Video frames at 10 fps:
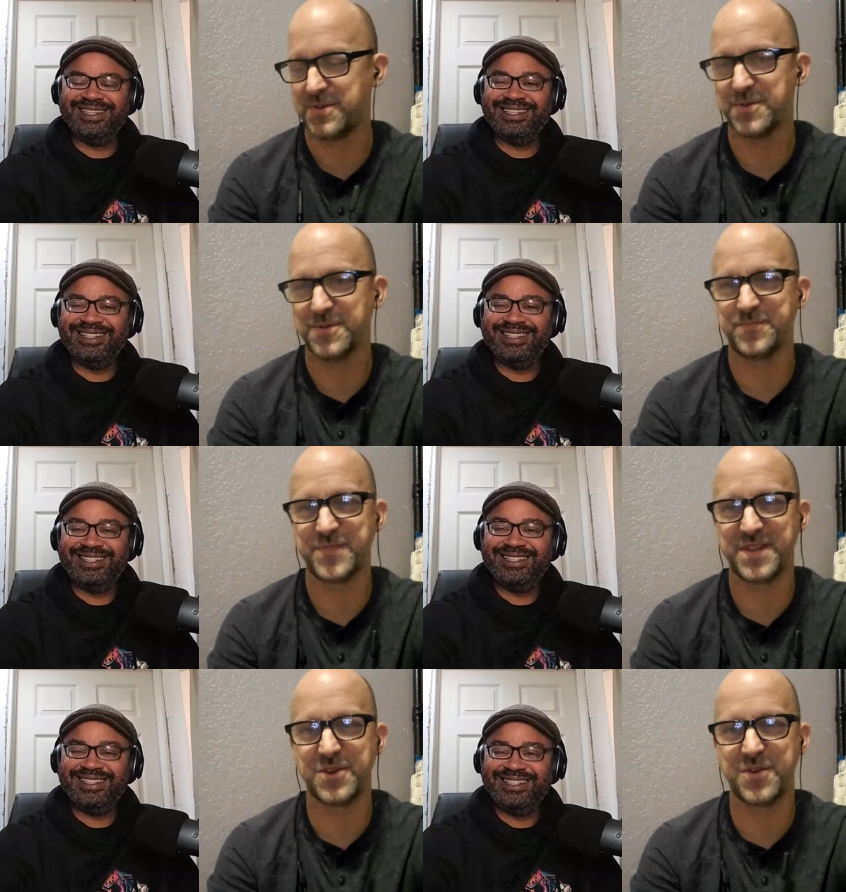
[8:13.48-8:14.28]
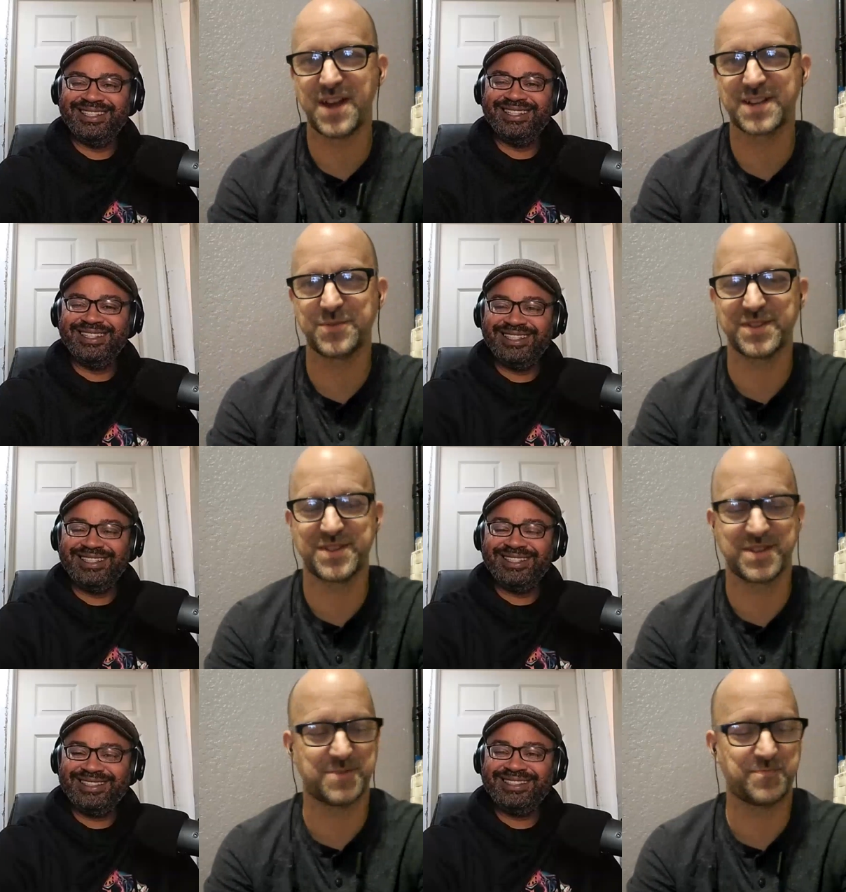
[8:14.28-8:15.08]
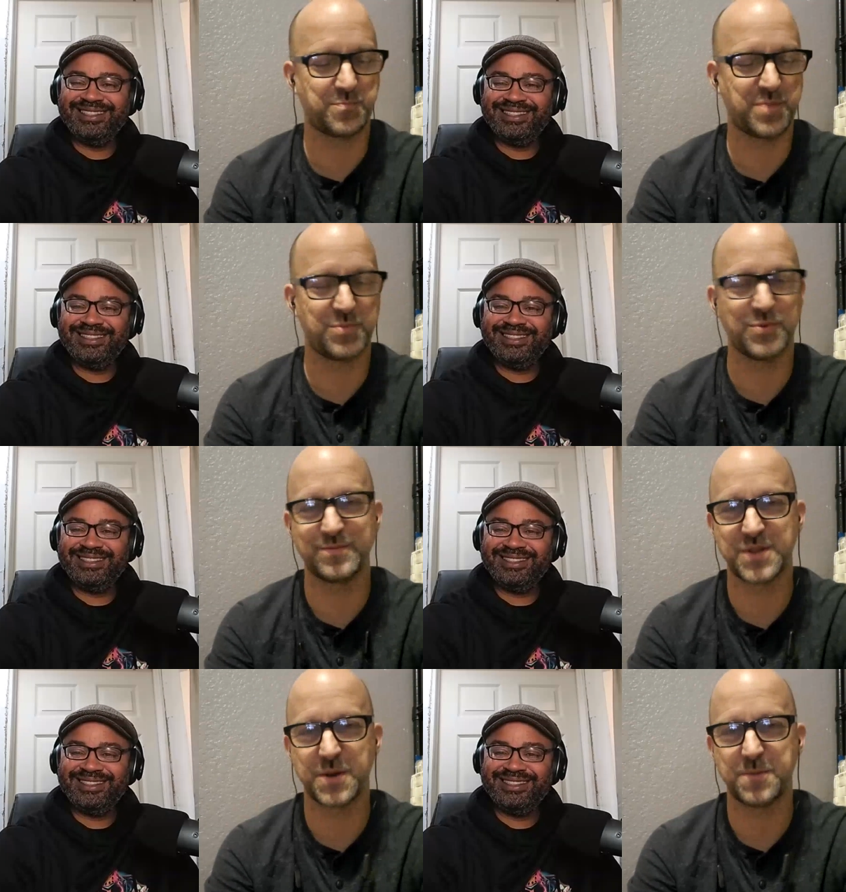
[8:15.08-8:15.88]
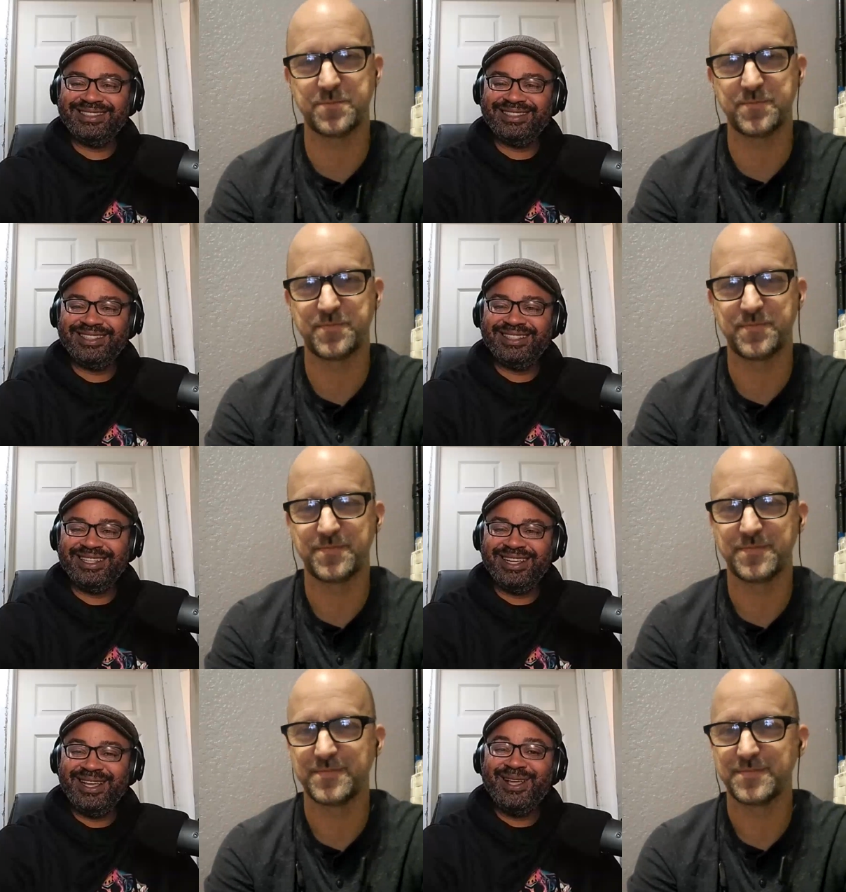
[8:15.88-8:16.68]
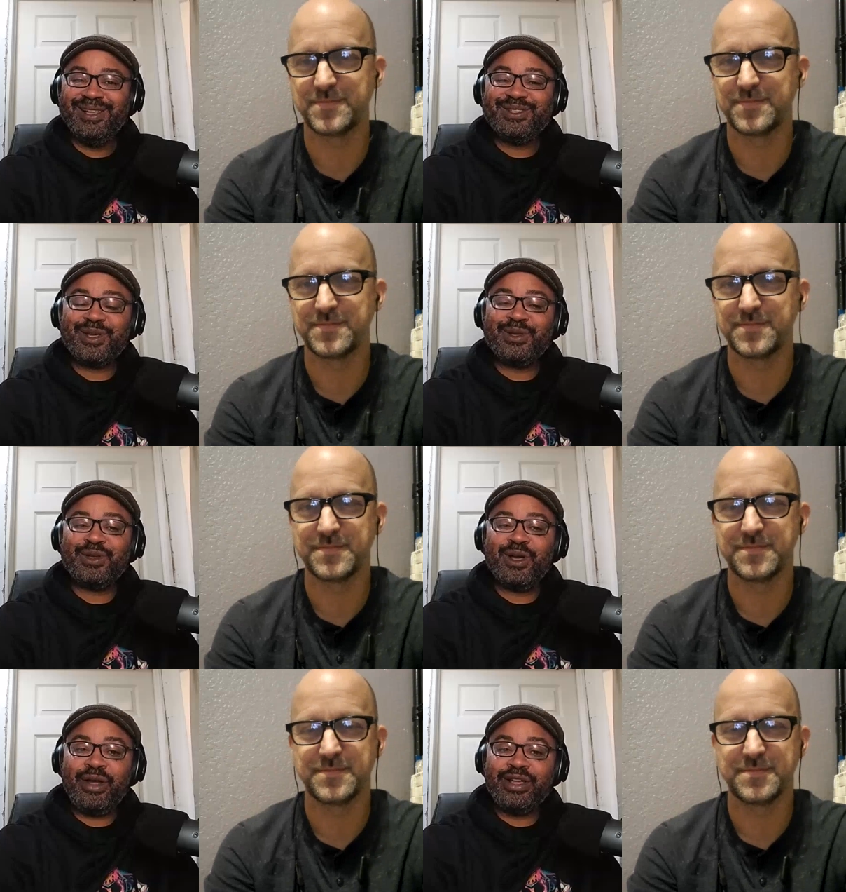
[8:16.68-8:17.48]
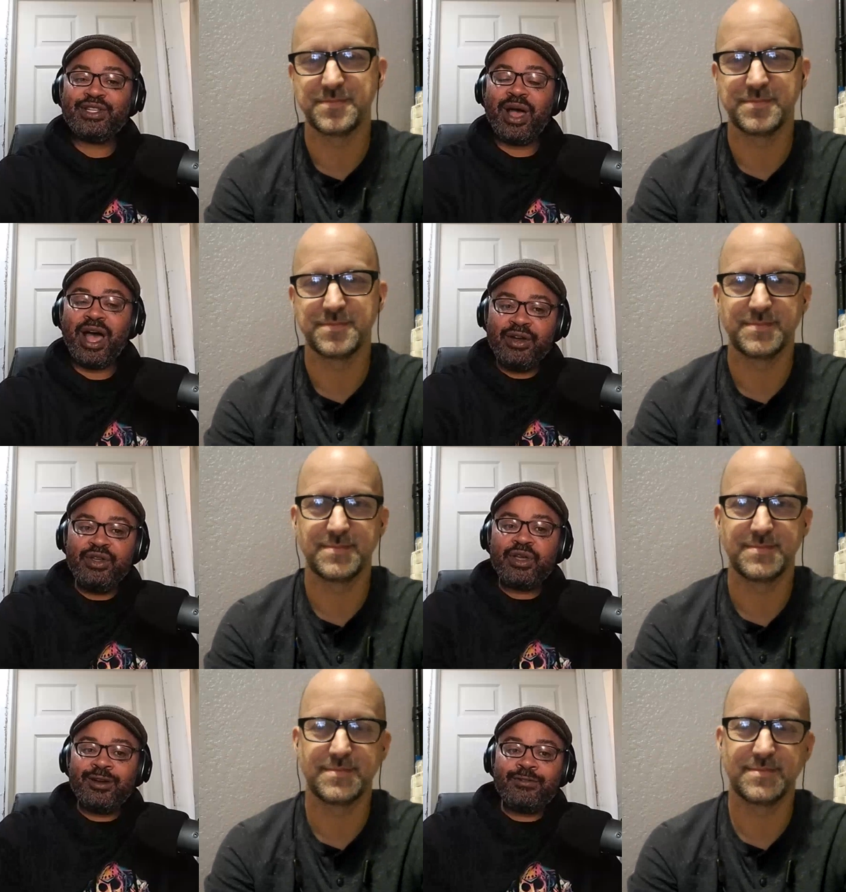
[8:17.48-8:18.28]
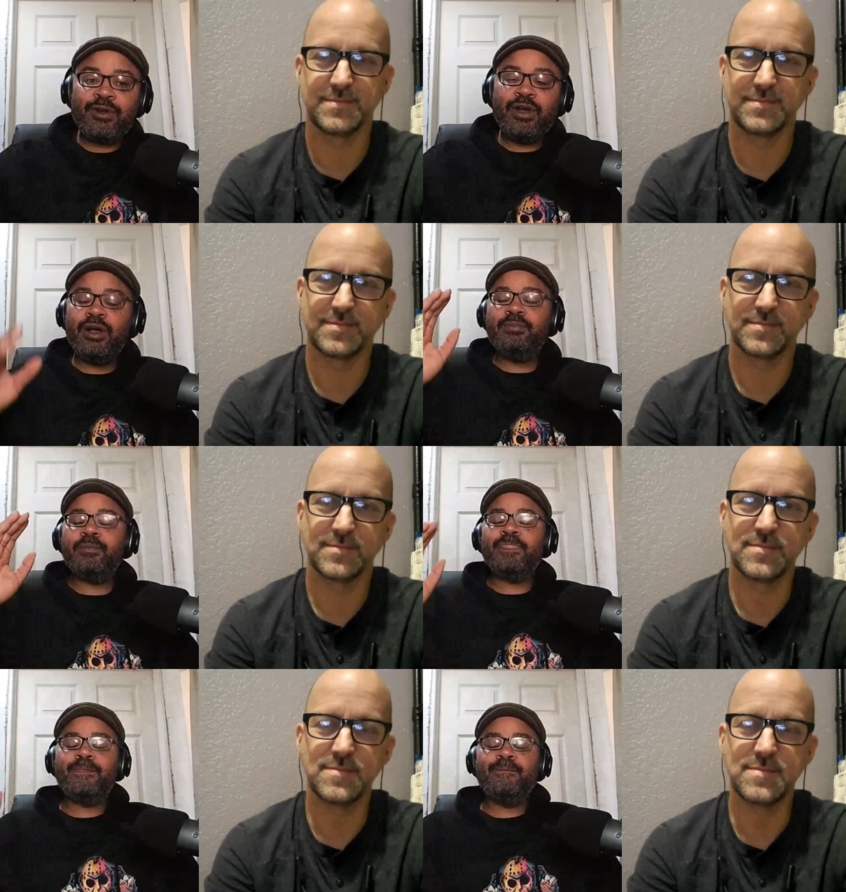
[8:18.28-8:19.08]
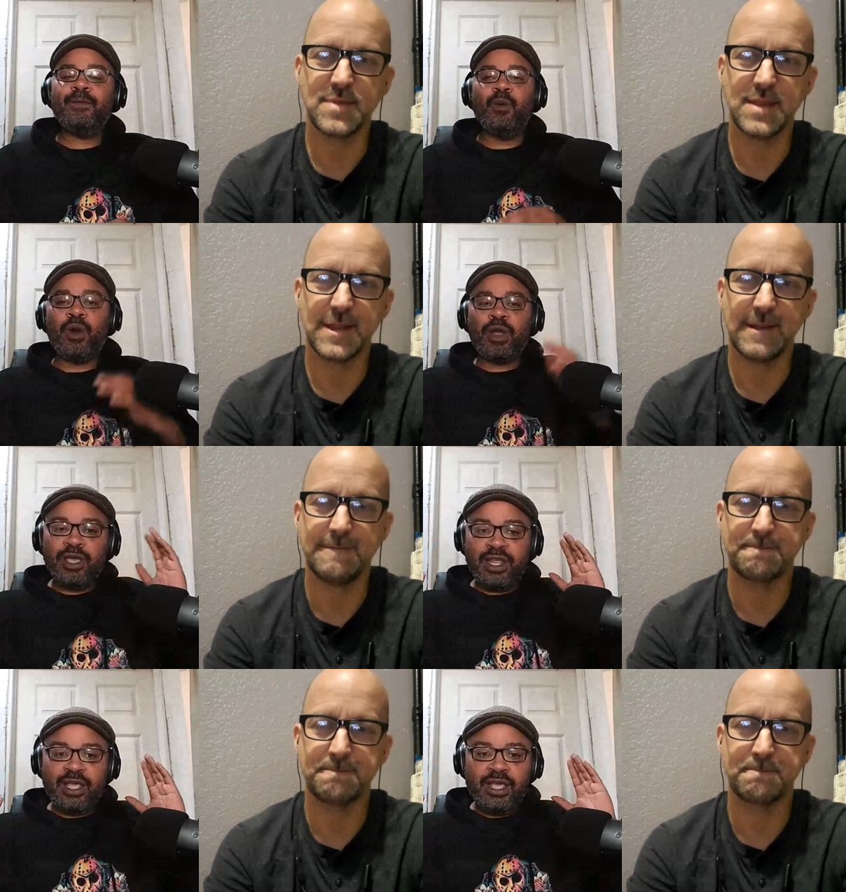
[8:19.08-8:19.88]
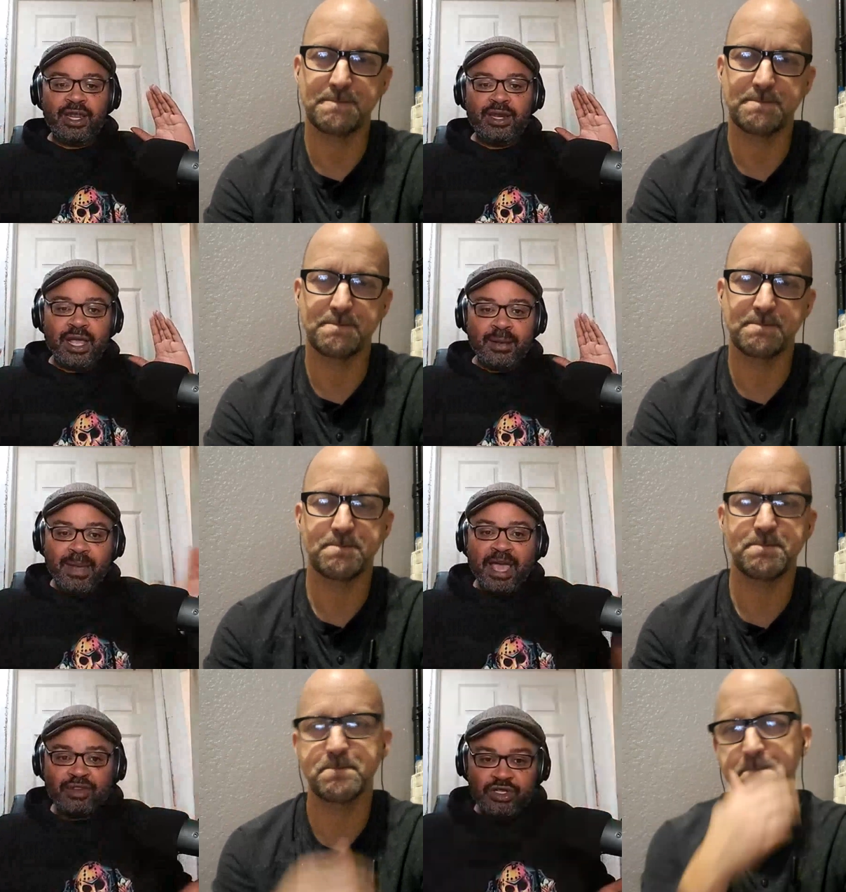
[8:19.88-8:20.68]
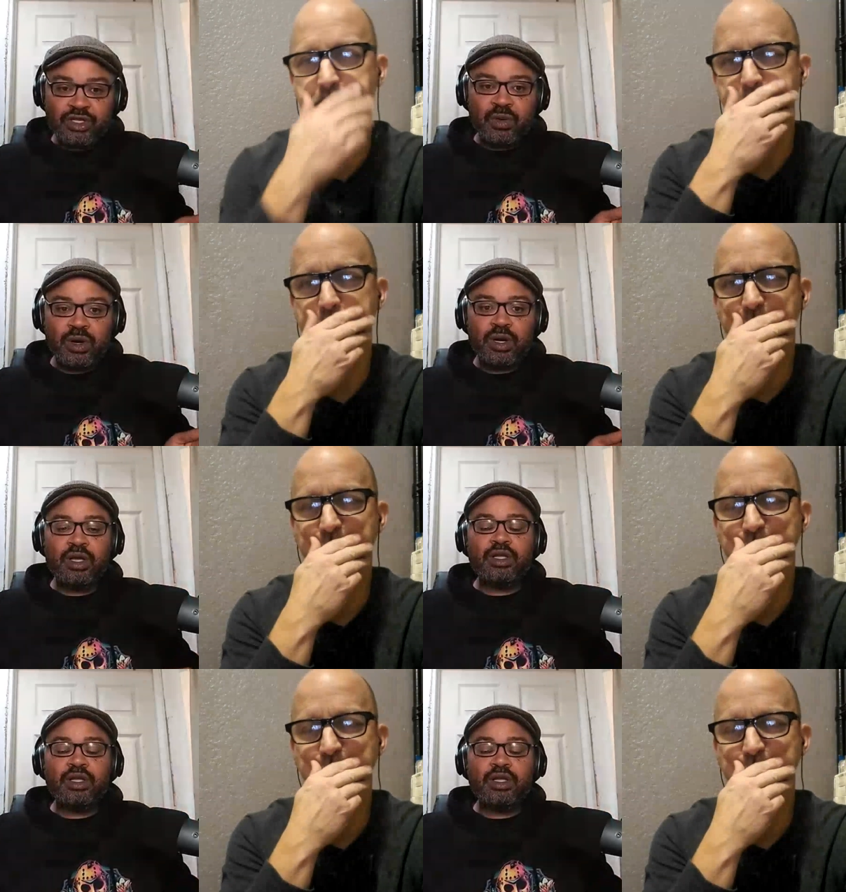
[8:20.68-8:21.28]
Speaker 1: or interacting with uh,
Speaker 2: people. So. All right. So, how do you go from working in a mattress store